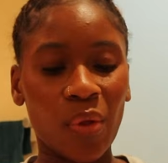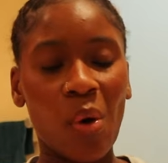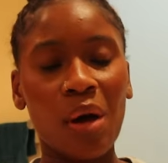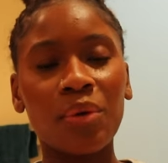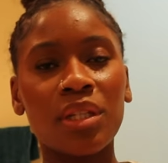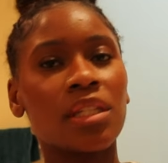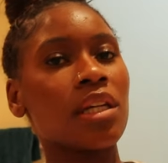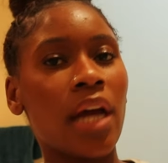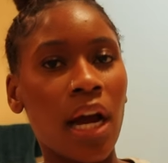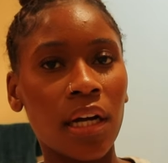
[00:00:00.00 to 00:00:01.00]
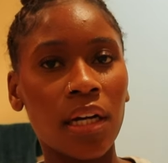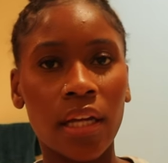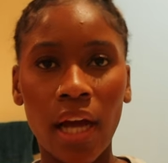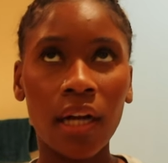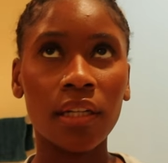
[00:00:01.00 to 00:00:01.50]
well, it was young,
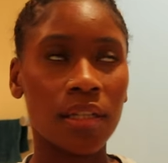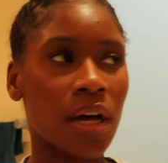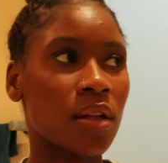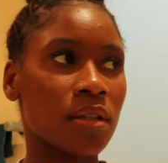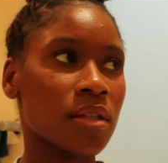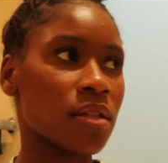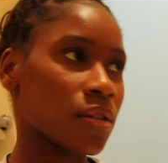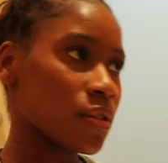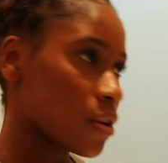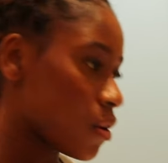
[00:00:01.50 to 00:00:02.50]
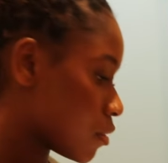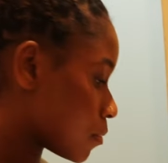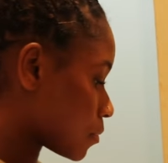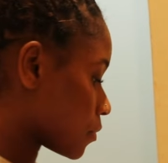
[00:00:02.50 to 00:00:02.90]
young adults. So